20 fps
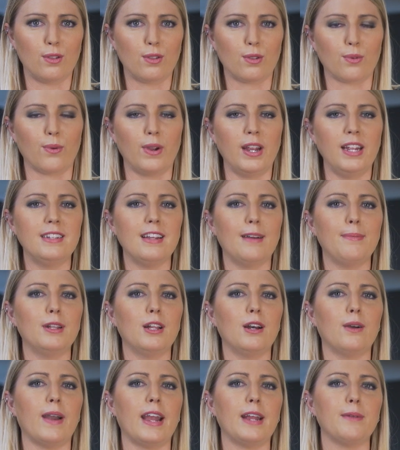
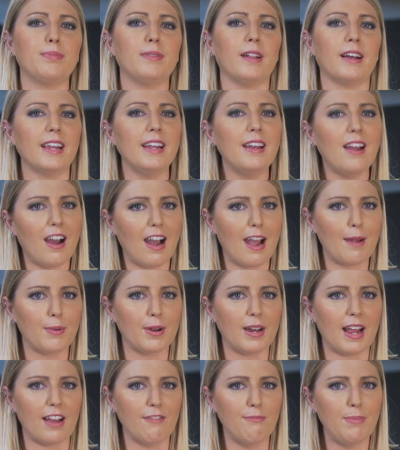3008 plug-in
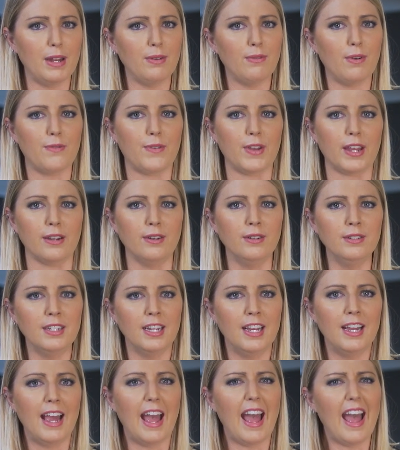hybrid have been revealed,
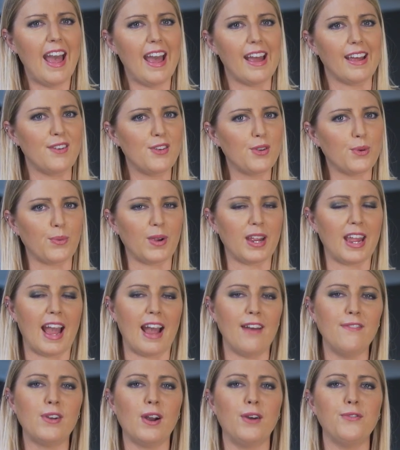and we
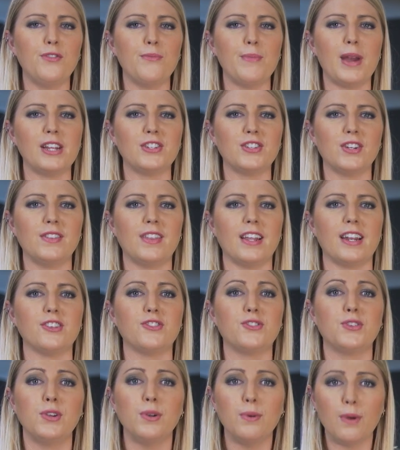have confirmation that a
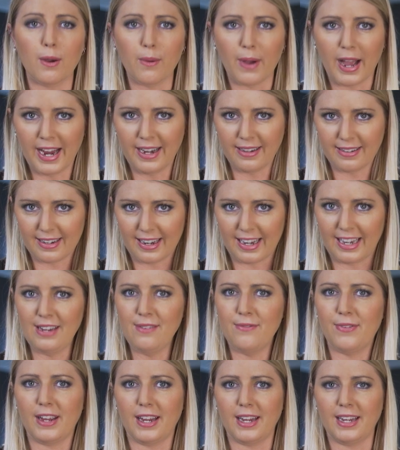208
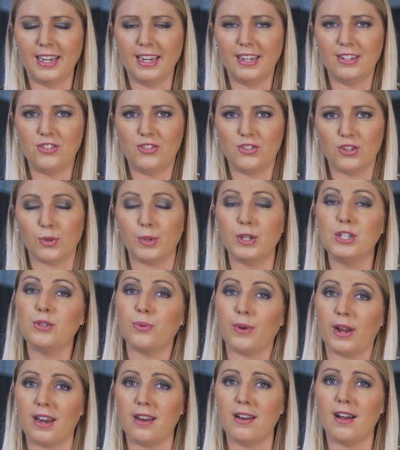EV is due in
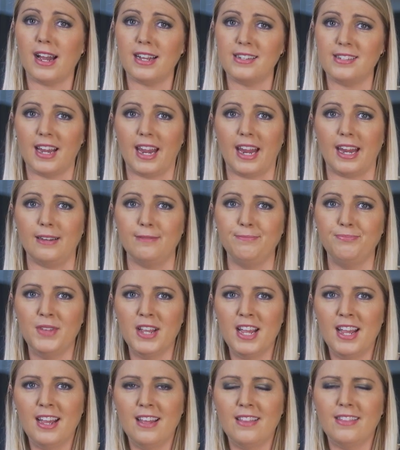2019.
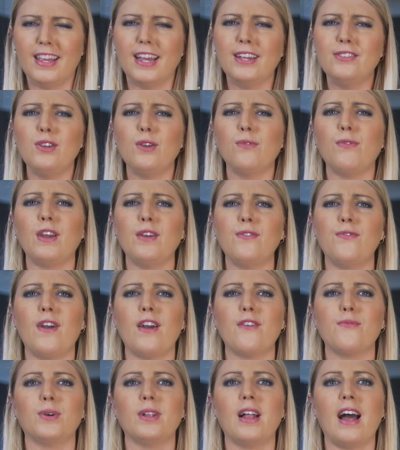The SUV
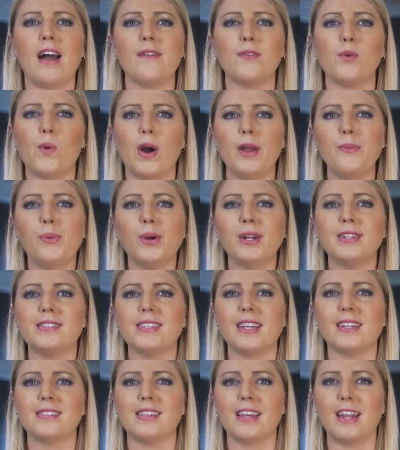PHEV will have a
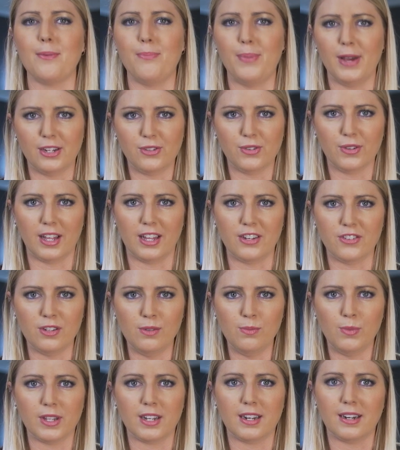1.6-litre petrol
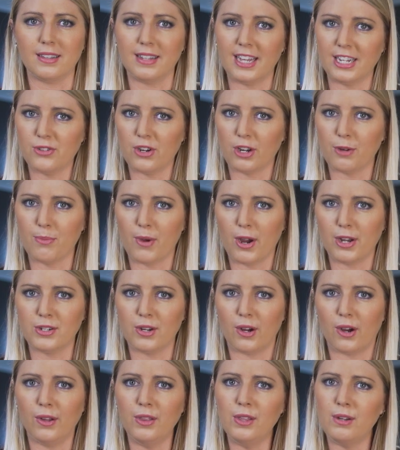engine with an electric
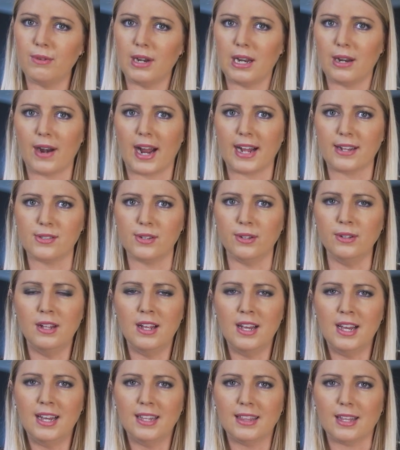motor on the rear axle
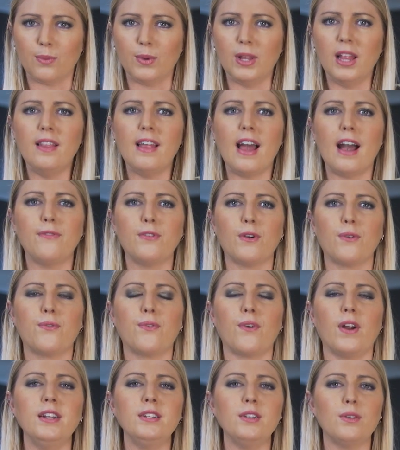that will allow for
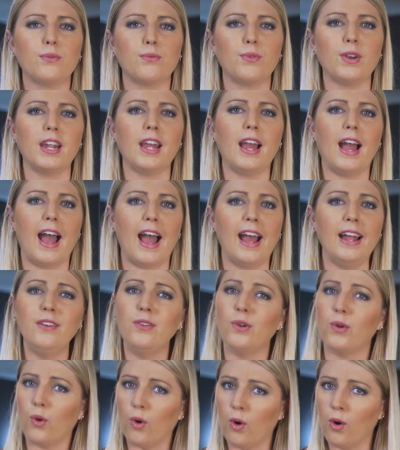front, rear and
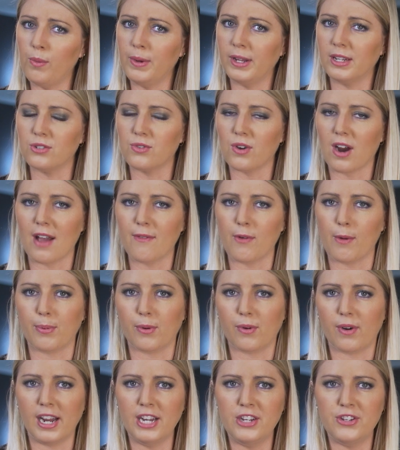all-wheel drive
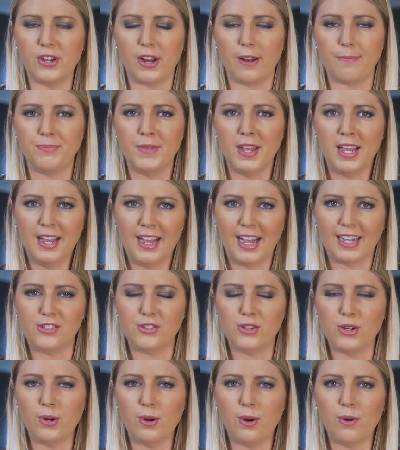operation. It's
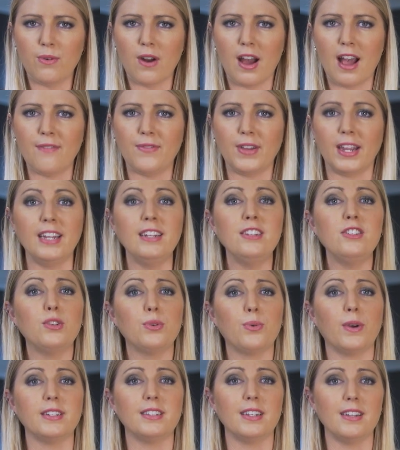due to arrive in
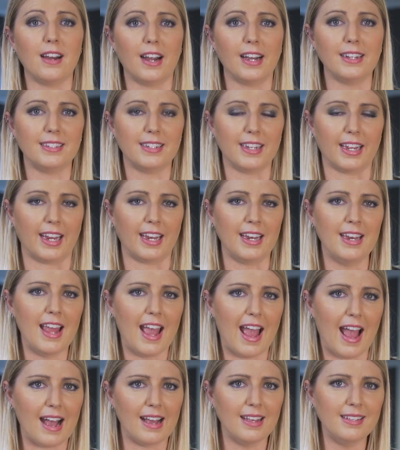2019,
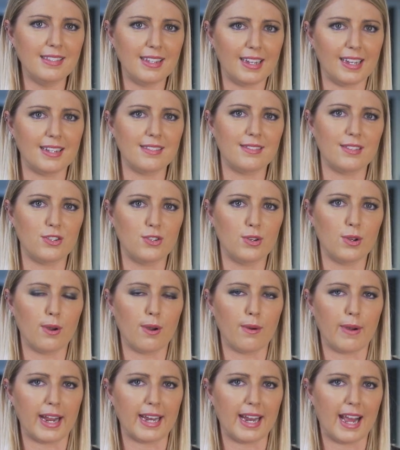as is the
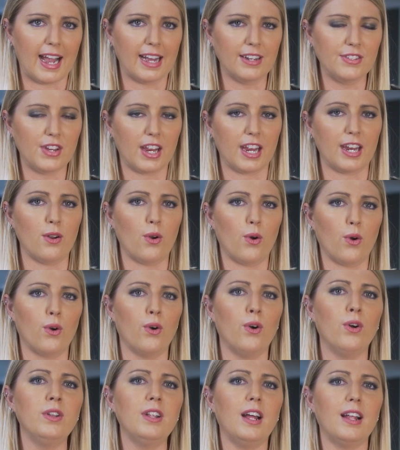208 hatch in
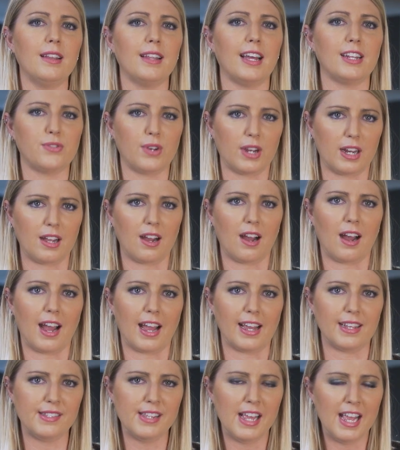all-electric
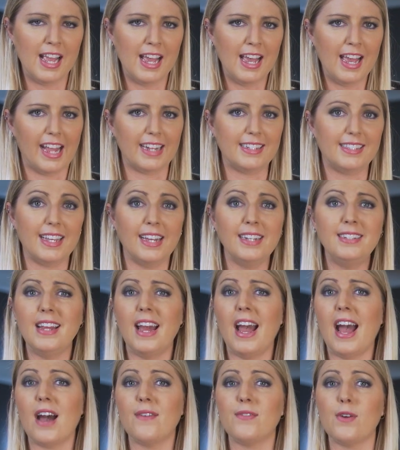guise. It's said to
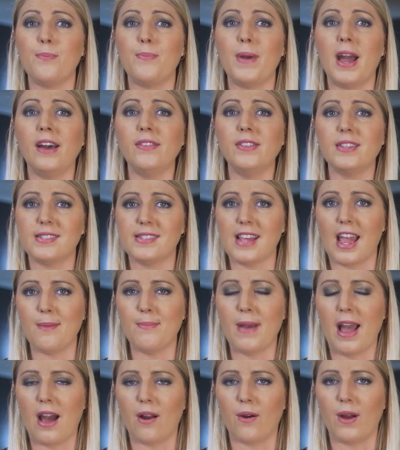have about the same
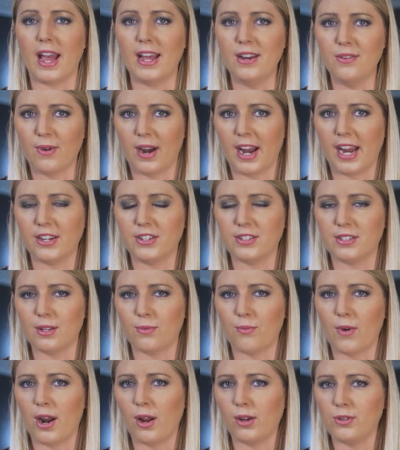power and range as the
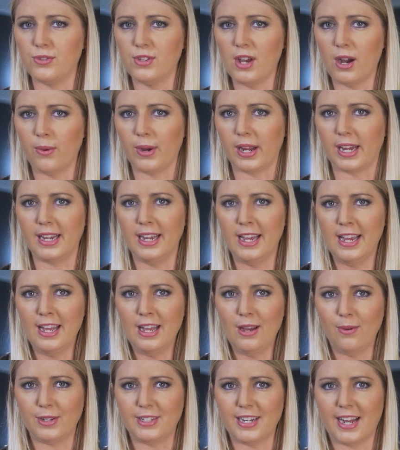Renault Zoe,
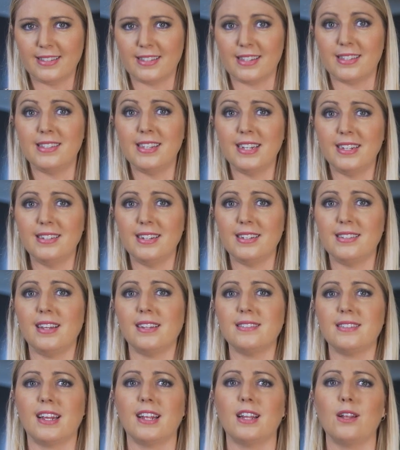which has a
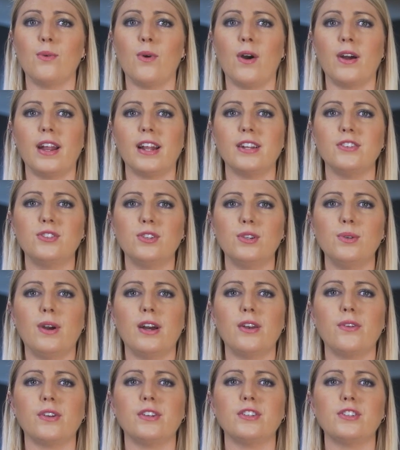66 kilowatt and
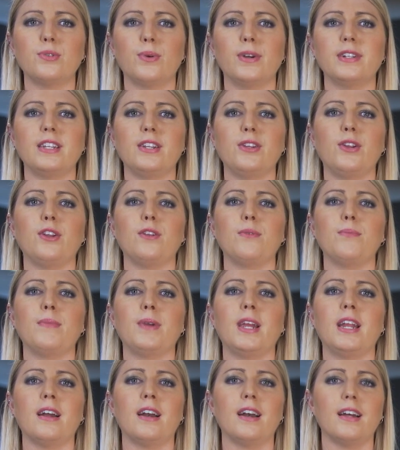220 newton
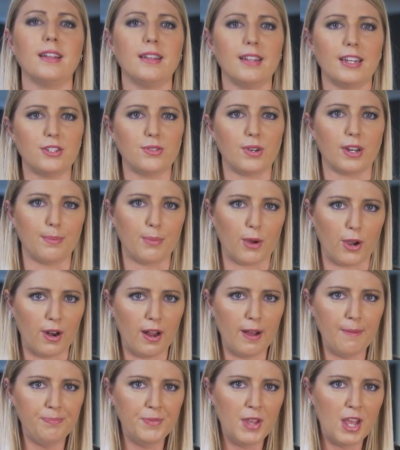metre electric
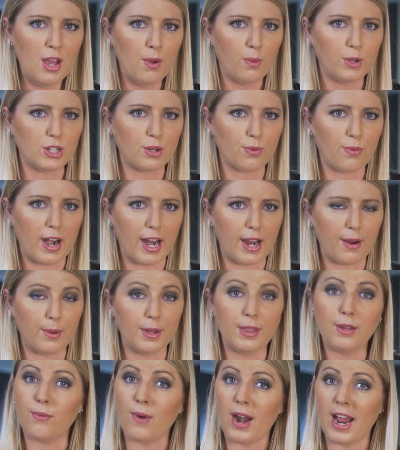motor, with
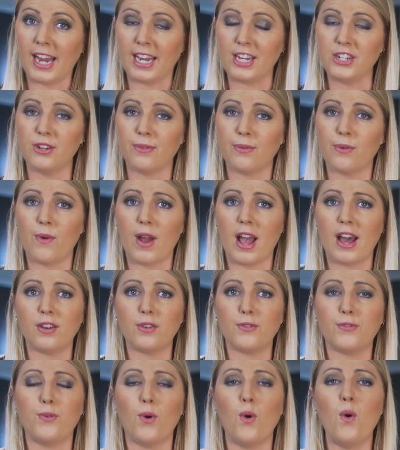a range of
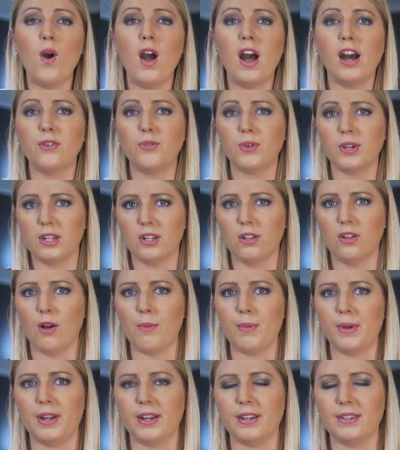around 400
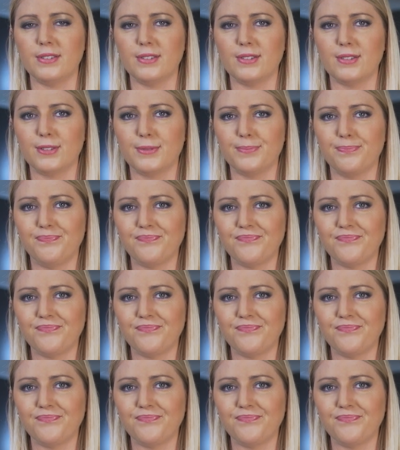kilometres.